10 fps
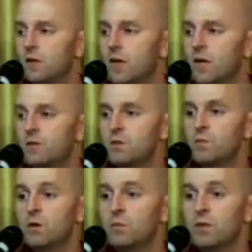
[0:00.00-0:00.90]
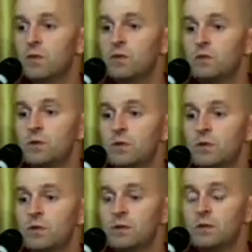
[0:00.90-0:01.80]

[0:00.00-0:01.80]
I have to support my children,